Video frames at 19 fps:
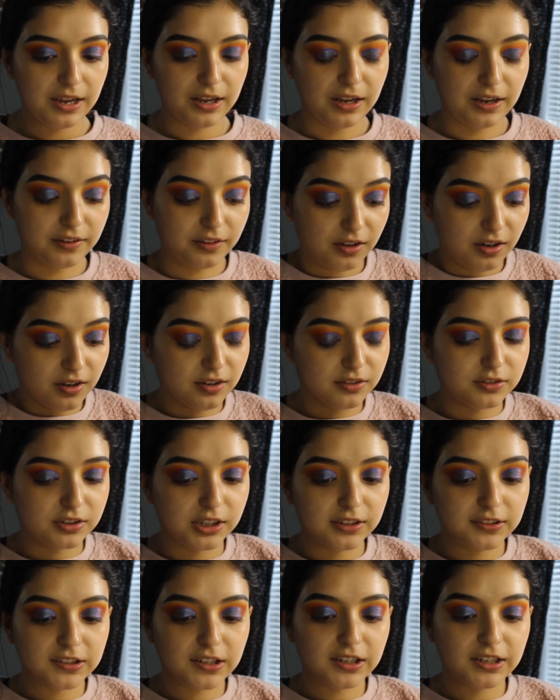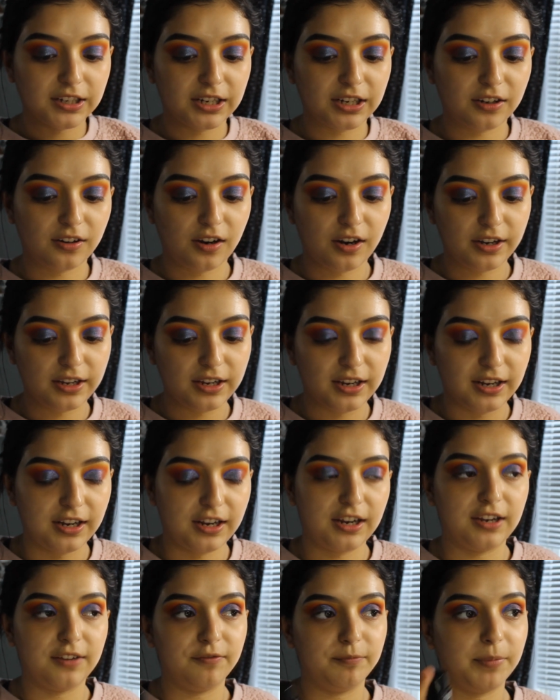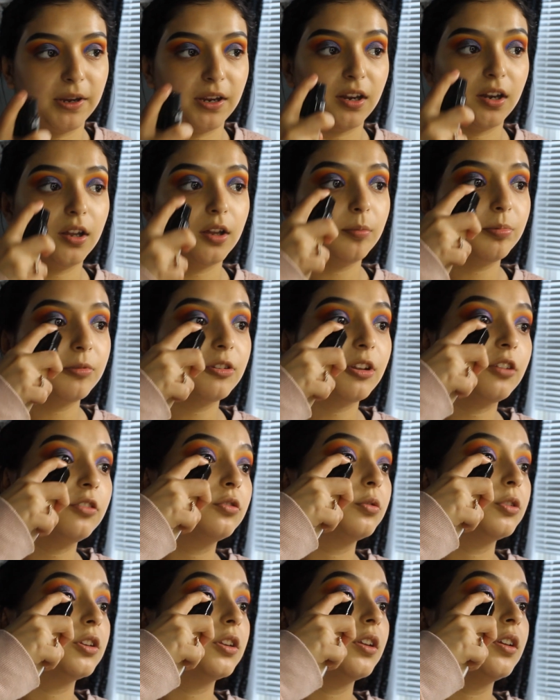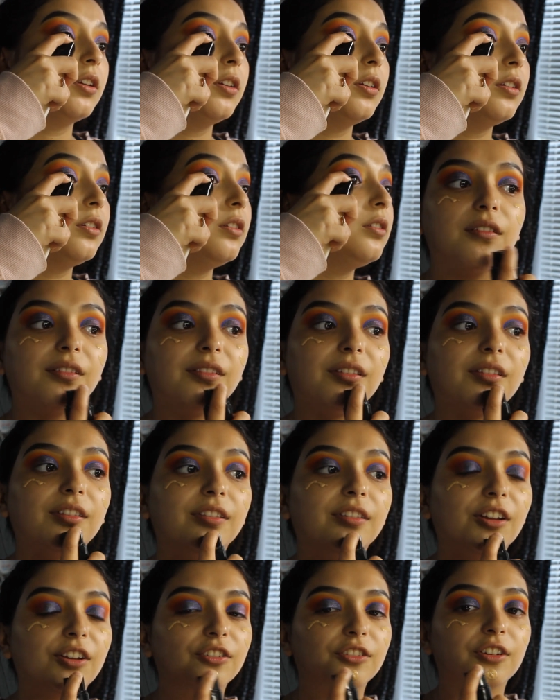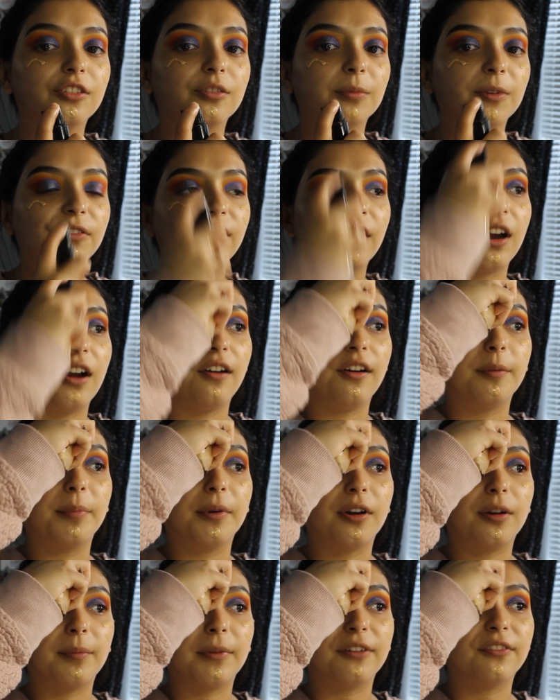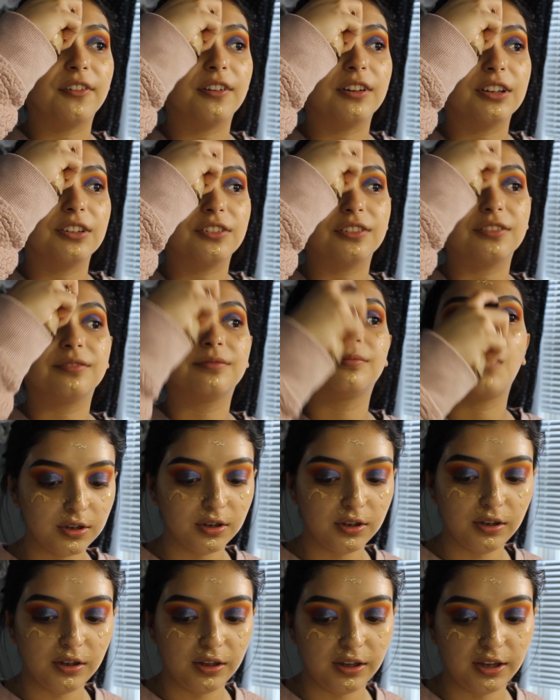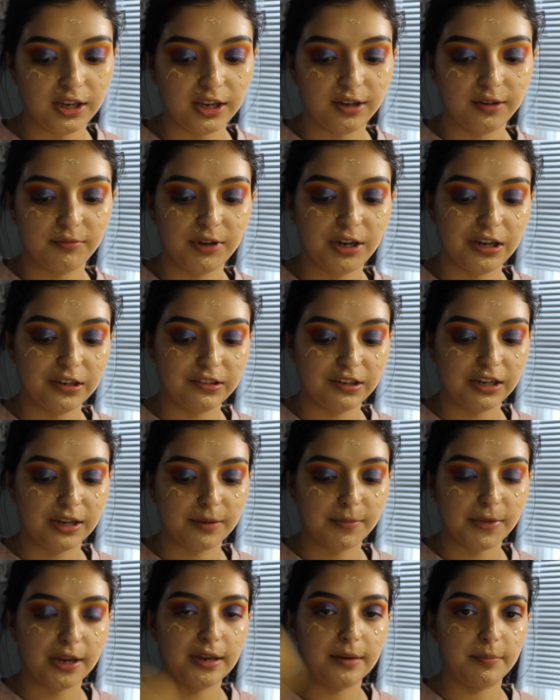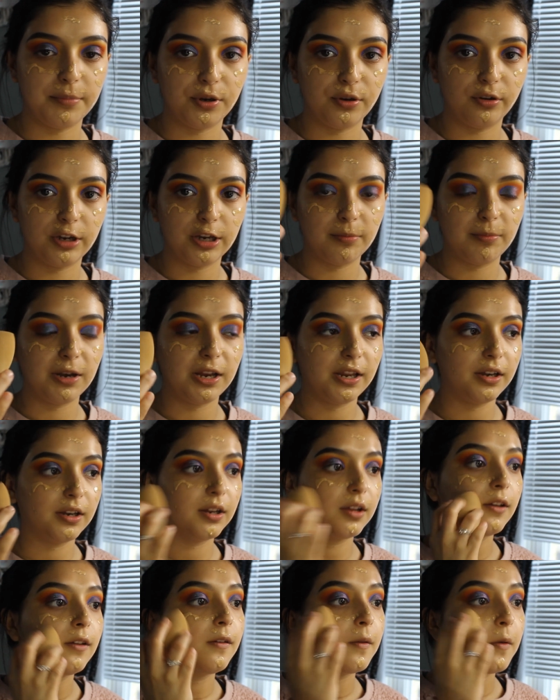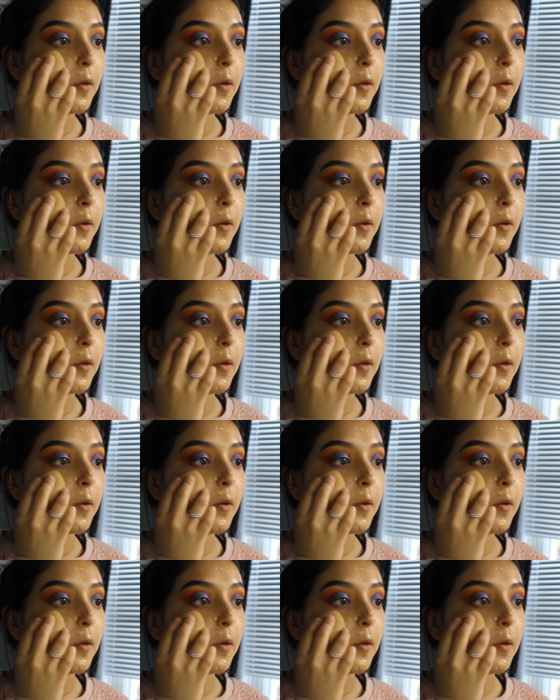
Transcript: I saw it on TikTok and I got it, and I've been obsessed with it. Don't judge me for how I put on my foundation. And we are taking my Beauty Blender.